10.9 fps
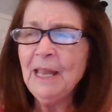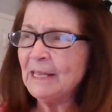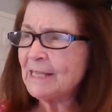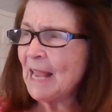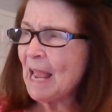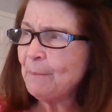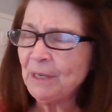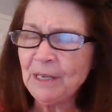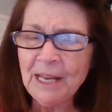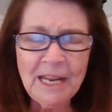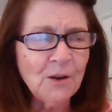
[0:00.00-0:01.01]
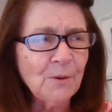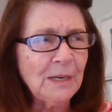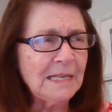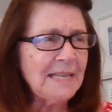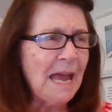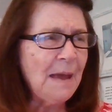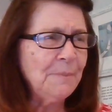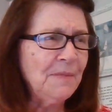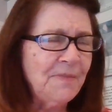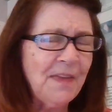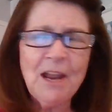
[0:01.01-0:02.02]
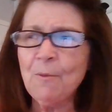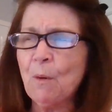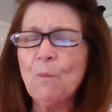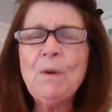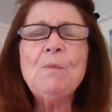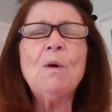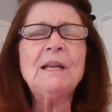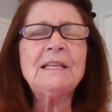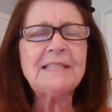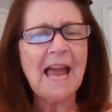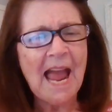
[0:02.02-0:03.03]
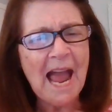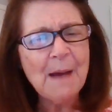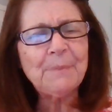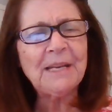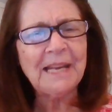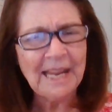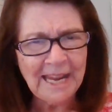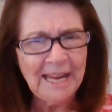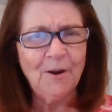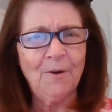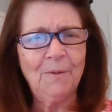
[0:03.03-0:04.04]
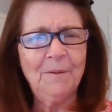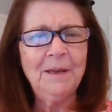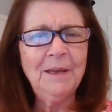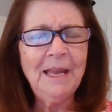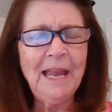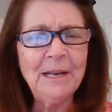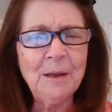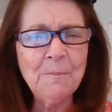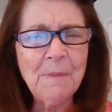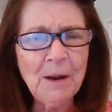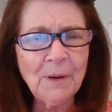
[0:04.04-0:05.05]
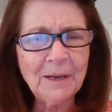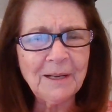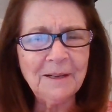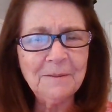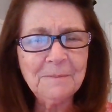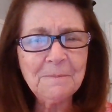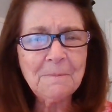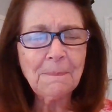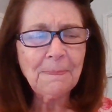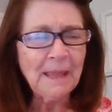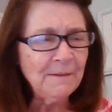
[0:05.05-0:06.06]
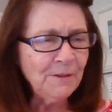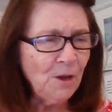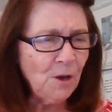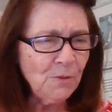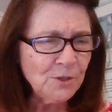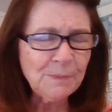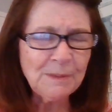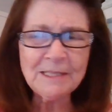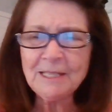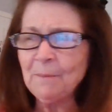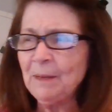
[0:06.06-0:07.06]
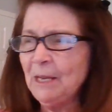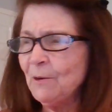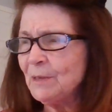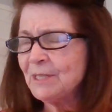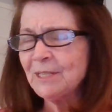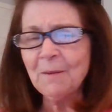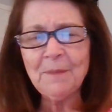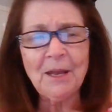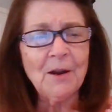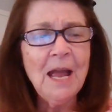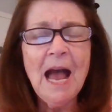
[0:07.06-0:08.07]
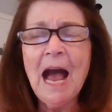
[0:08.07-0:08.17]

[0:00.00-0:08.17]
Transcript: It's happened here and it's happened there, but we want it to happen here in America even though there's been some here and some there.